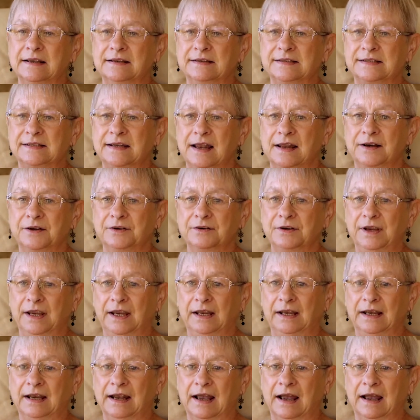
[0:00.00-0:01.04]

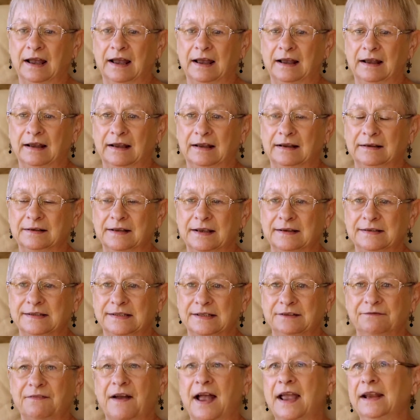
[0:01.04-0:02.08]
stuttering is
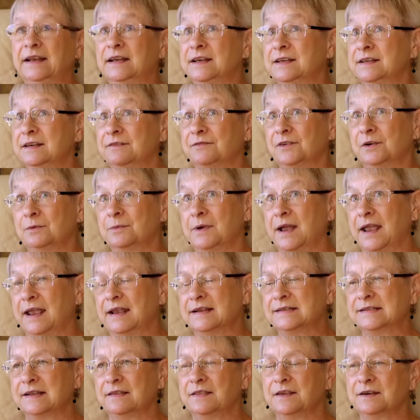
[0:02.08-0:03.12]
defined in different
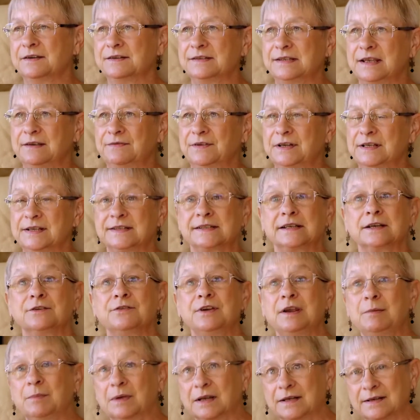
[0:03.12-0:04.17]
ways, and there's even
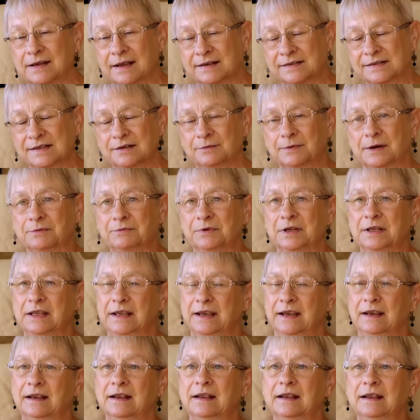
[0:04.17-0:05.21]
disagreement as to what
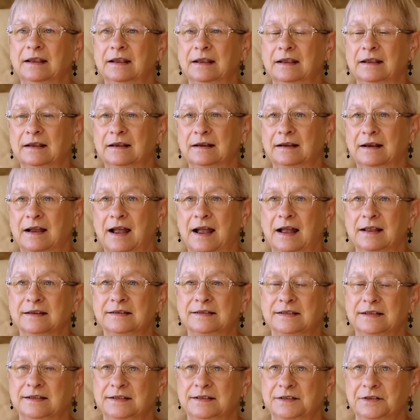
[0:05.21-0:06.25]
really
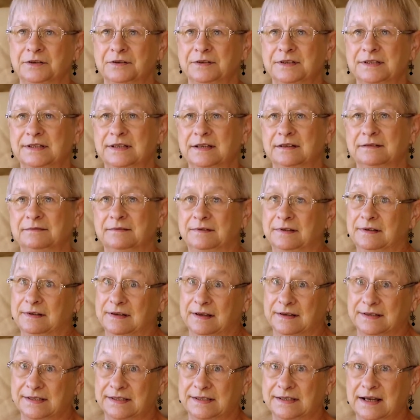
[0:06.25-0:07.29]
constitutes
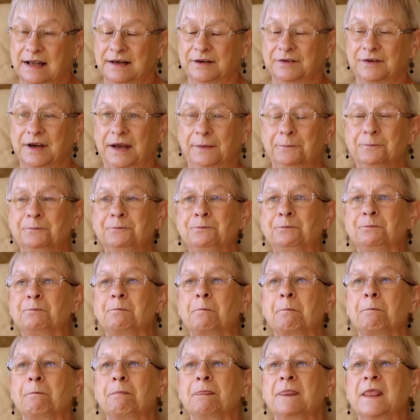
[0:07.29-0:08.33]
stuttering.
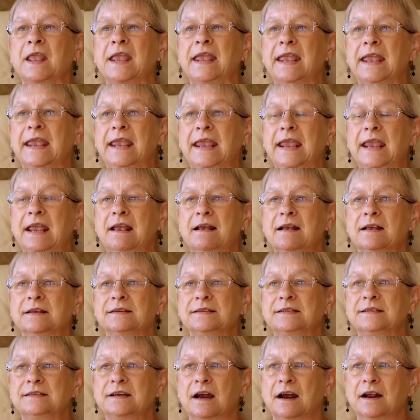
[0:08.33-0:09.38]
He
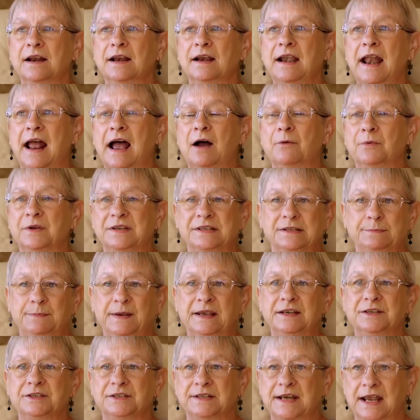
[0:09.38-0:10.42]
started out with
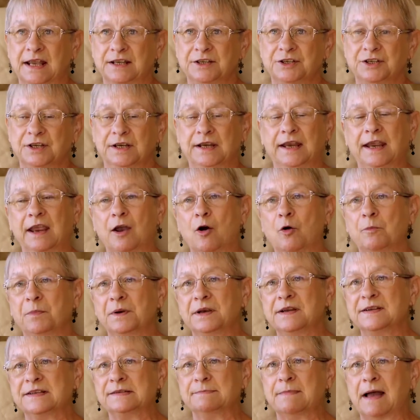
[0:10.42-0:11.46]
speech tension. He
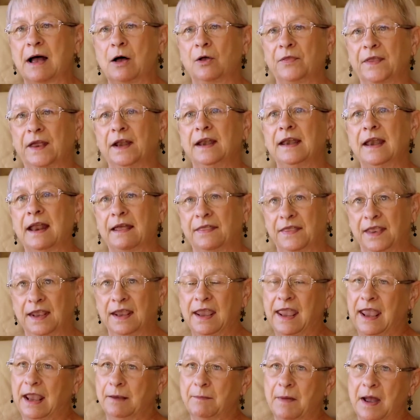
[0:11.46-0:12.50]
opened his mouth and nothing
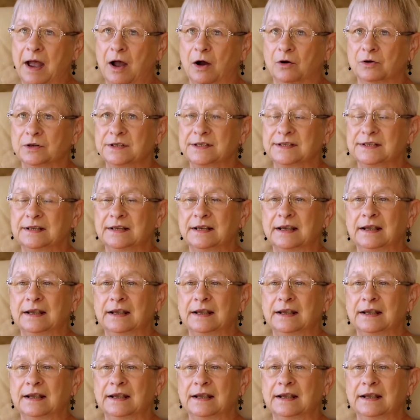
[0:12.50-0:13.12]
came out.